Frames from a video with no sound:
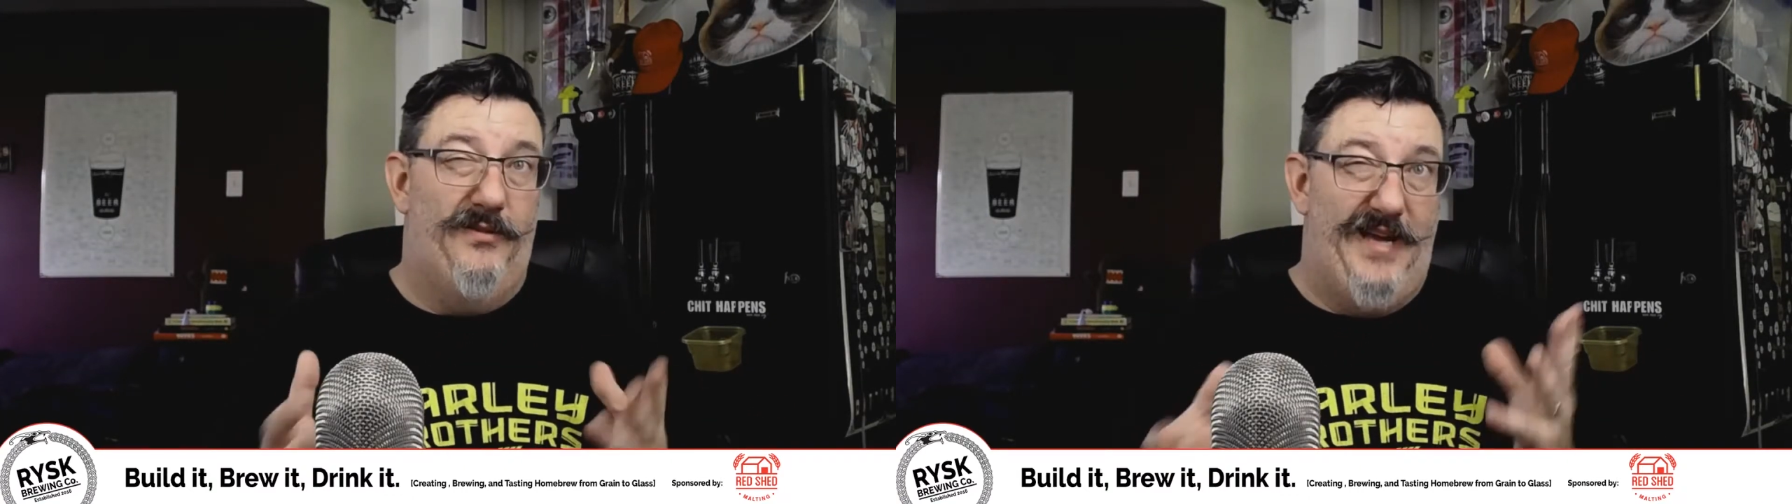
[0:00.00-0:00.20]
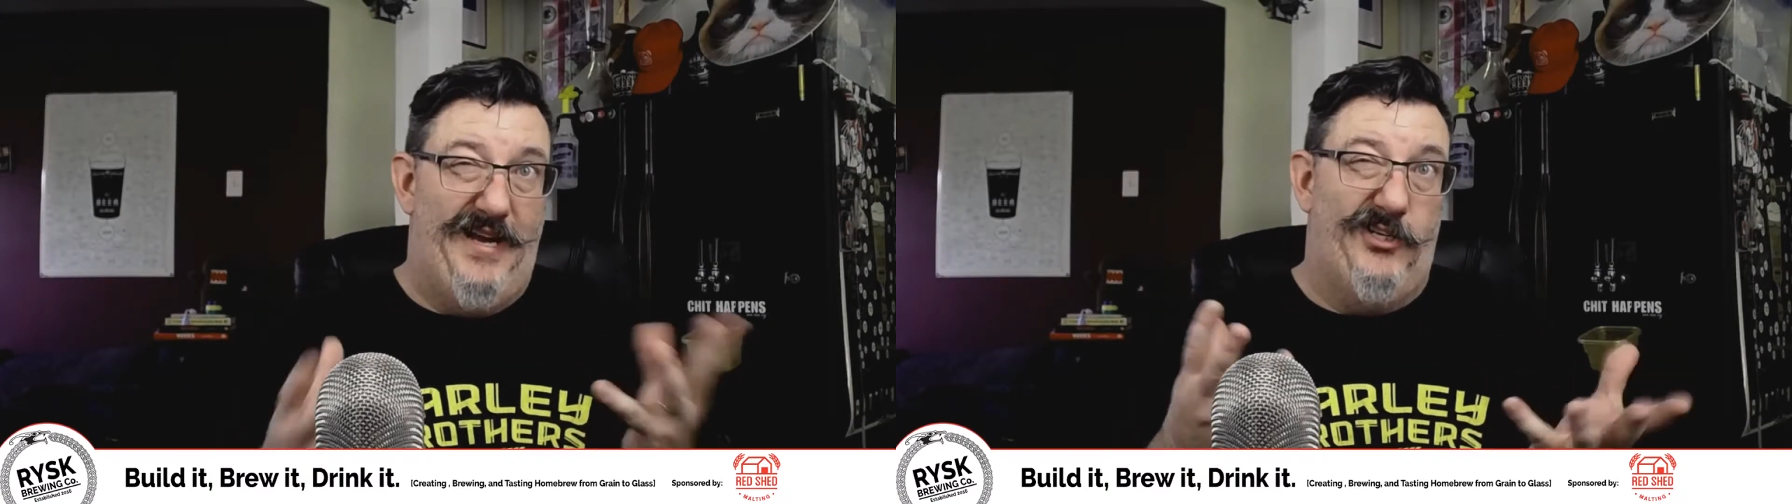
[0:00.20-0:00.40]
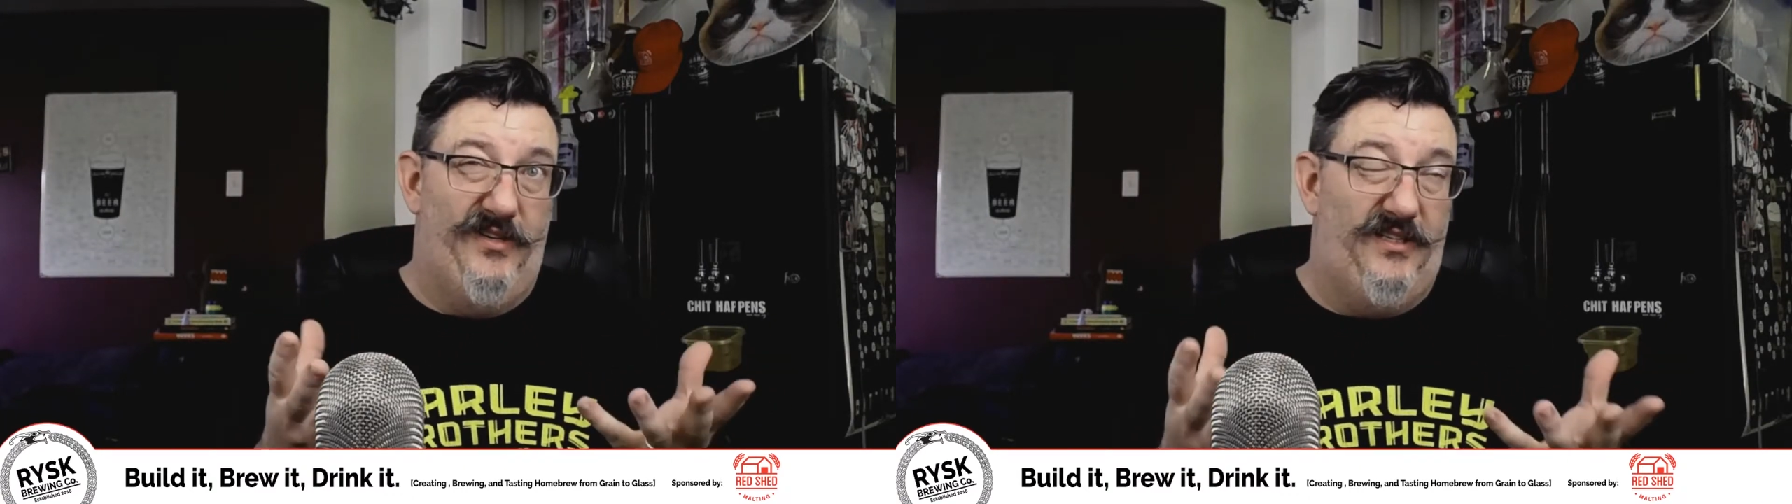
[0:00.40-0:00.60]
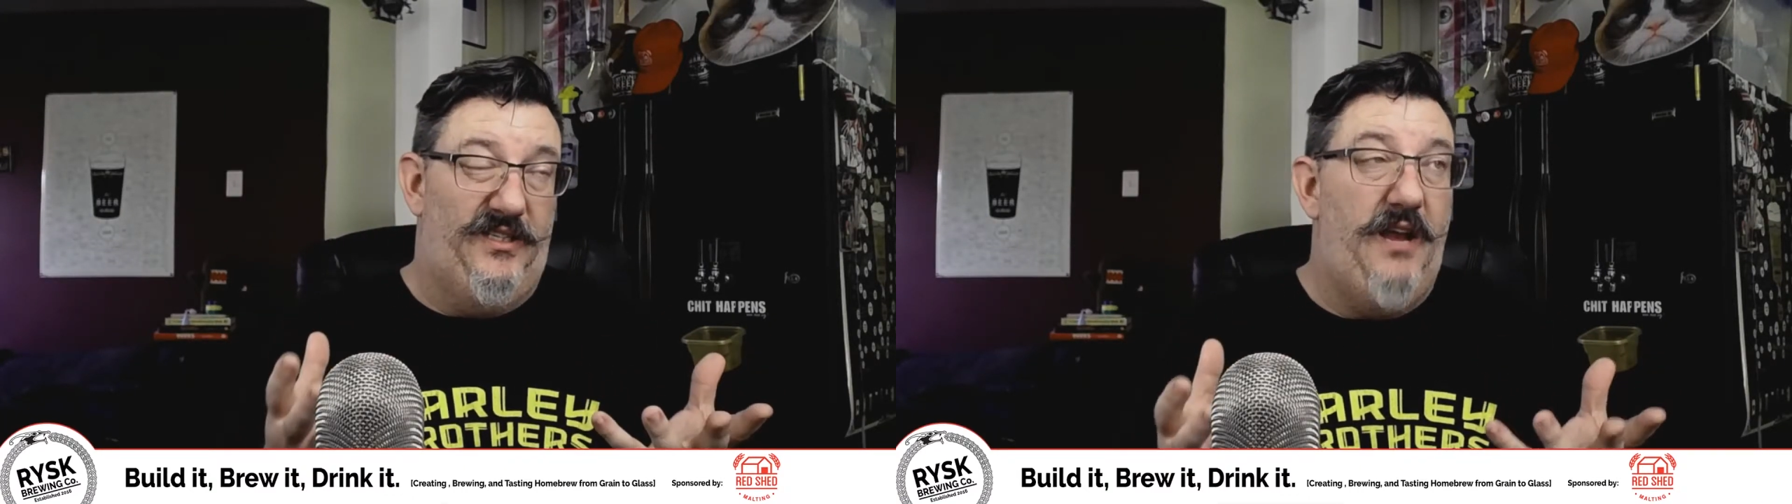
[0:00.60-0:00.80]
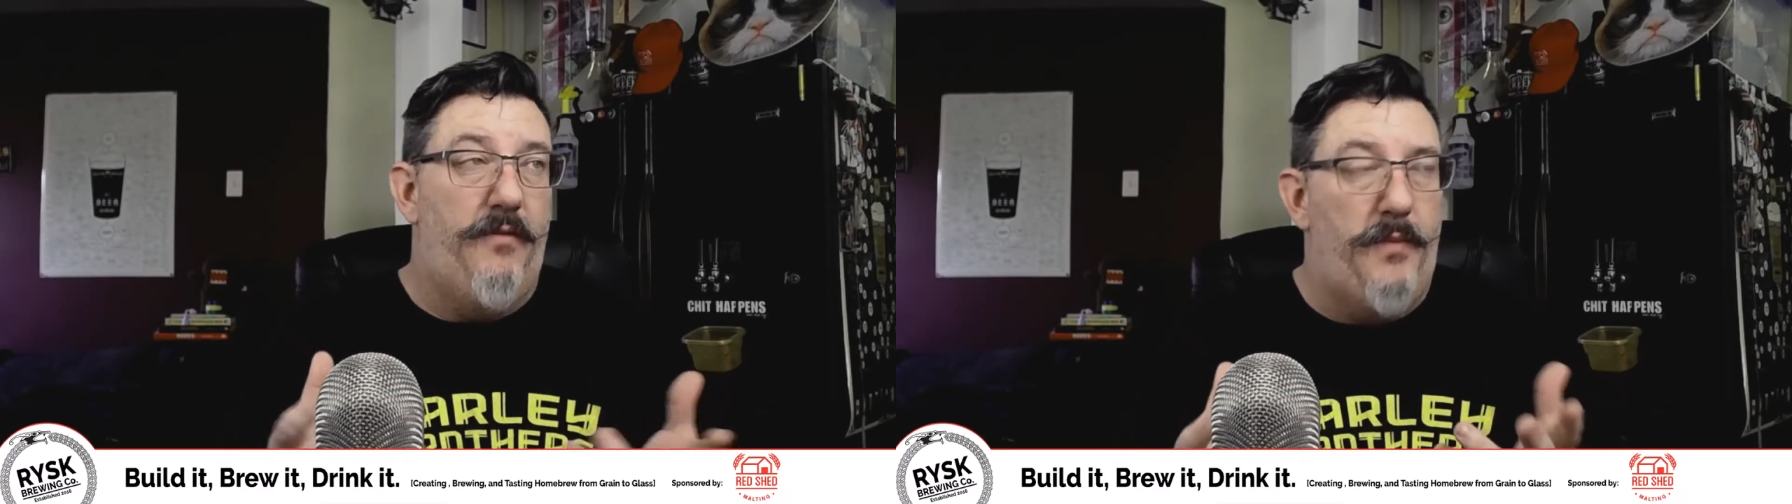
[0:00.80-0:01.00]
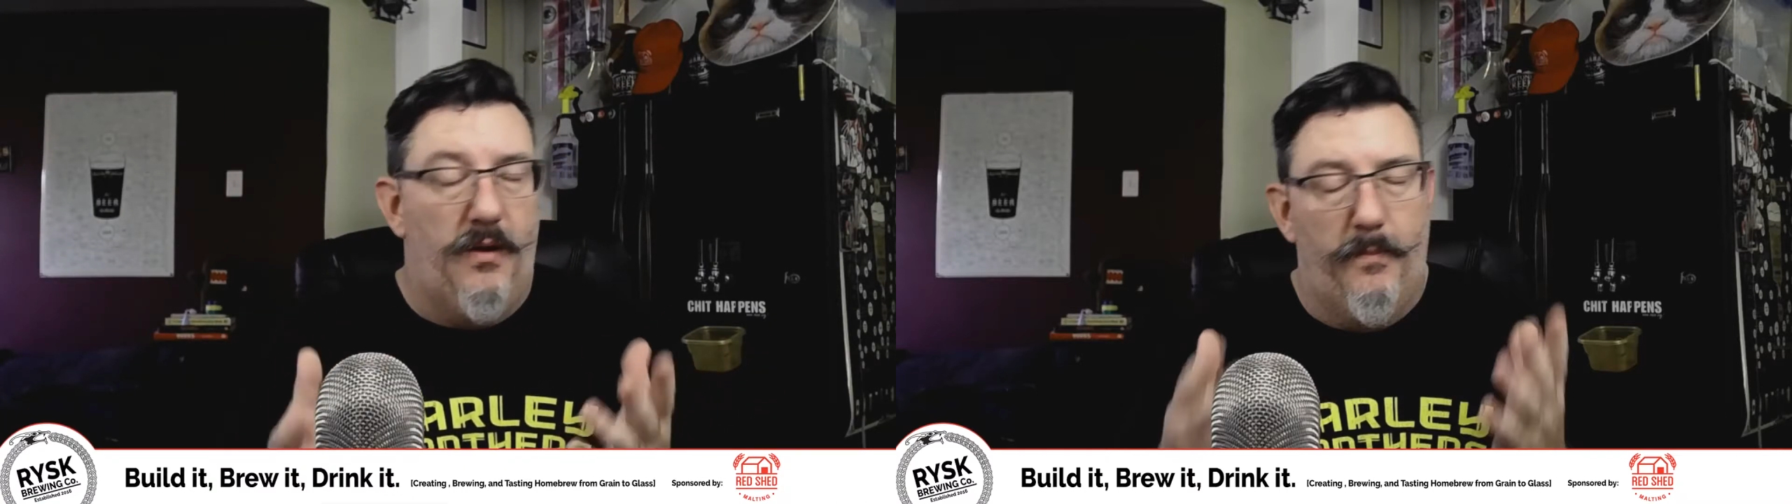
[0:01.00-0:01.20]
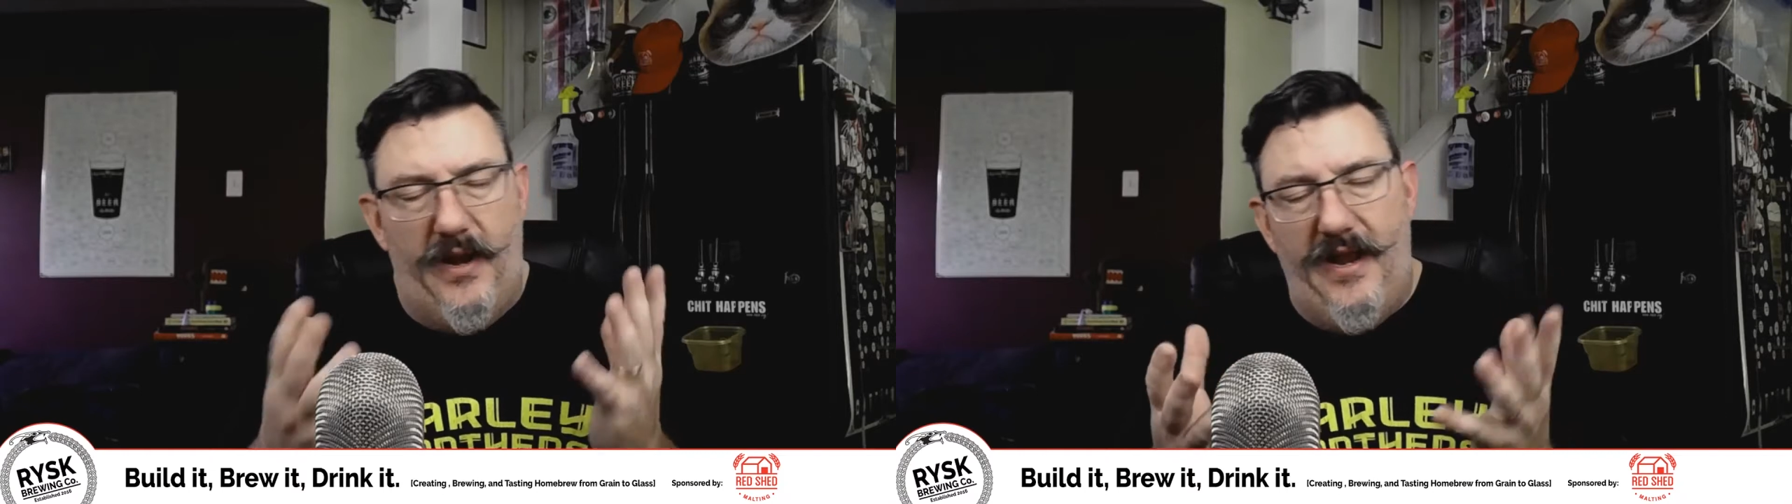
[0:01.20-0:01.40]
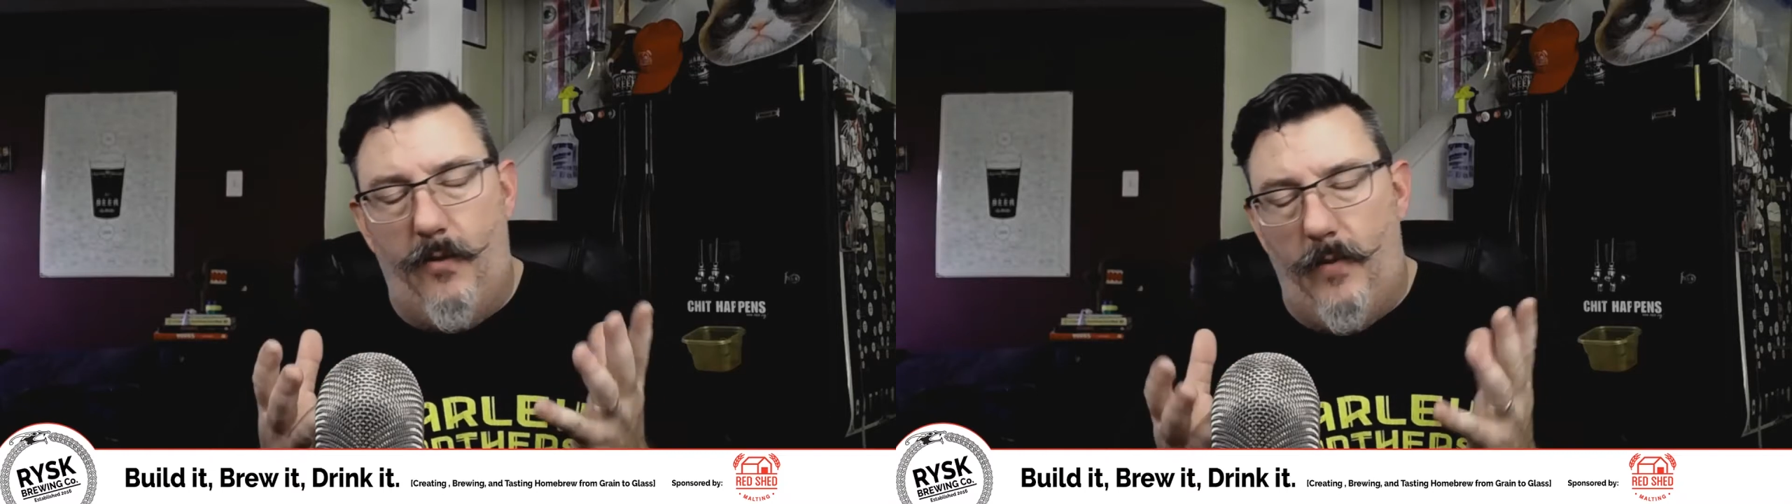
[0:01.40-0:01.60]
to actually save a beer. But
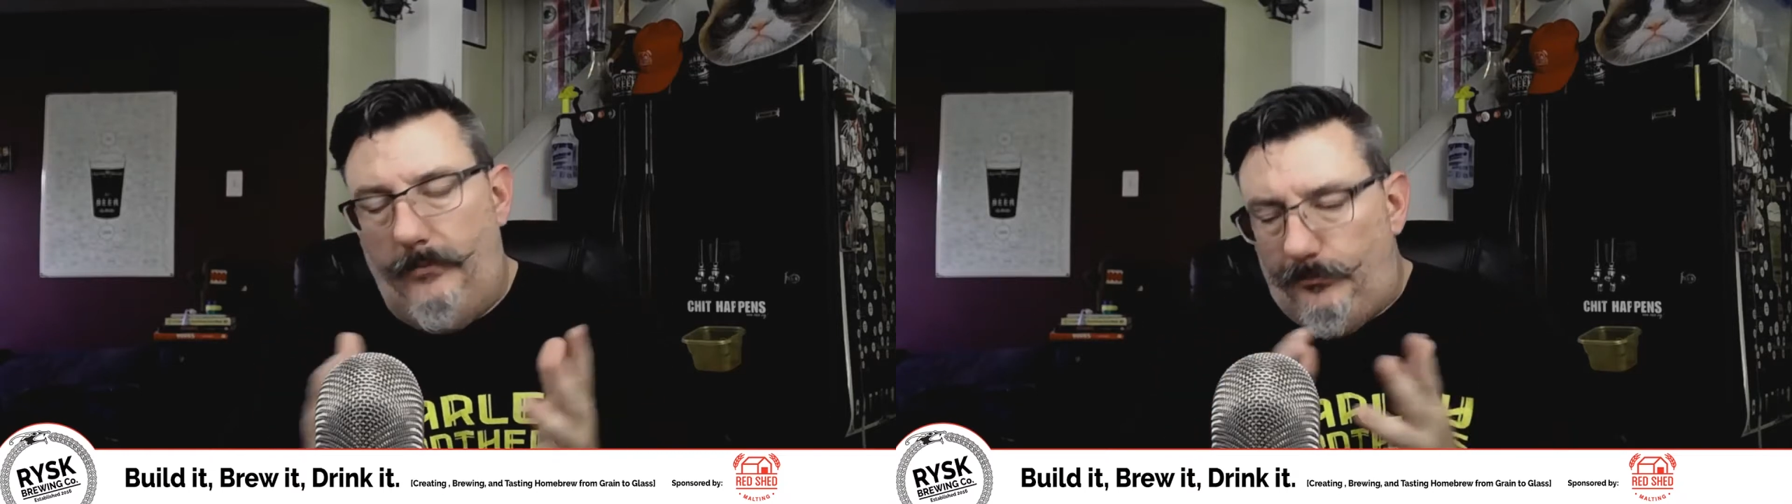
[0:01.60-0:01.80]
anyway,